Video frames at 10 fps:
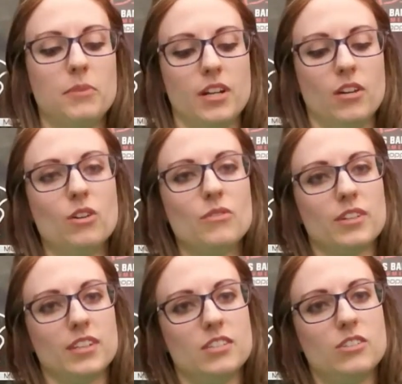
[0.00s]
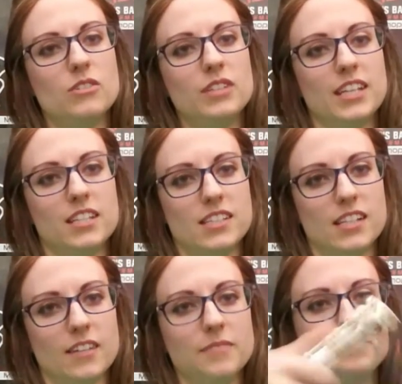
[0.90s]
it over these two keys
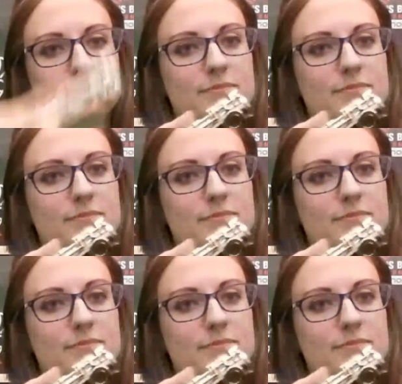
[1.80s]
here,